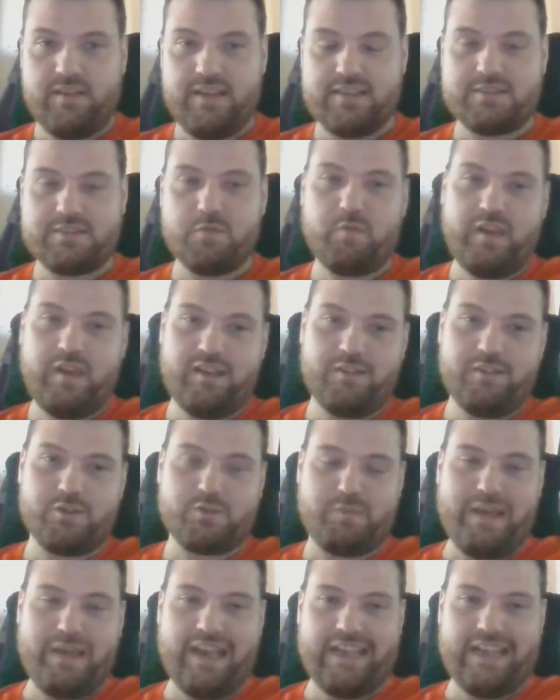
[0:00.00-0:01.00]
He hasn't made
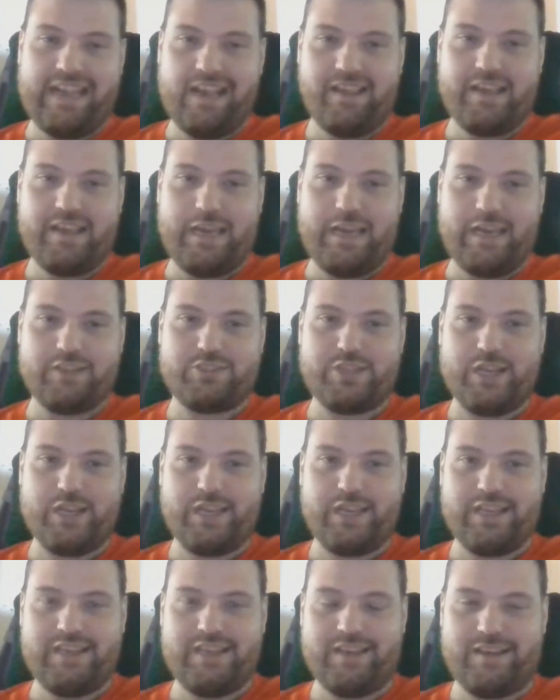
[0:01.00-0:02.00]
those back alley
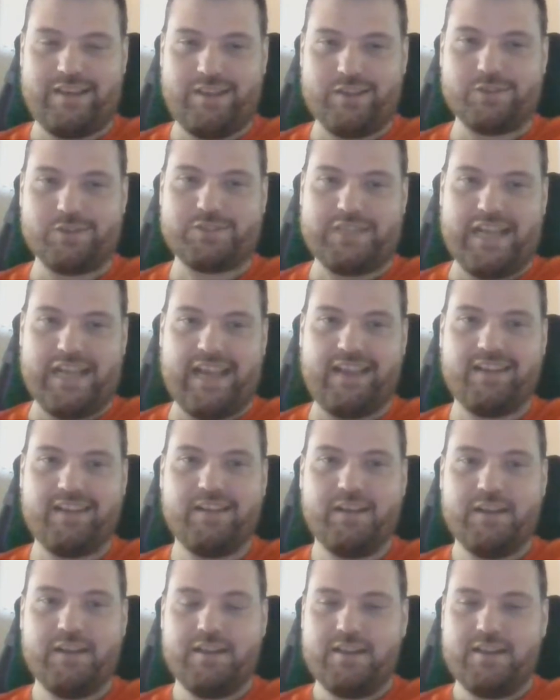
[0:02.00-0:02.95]
handshaking deals yet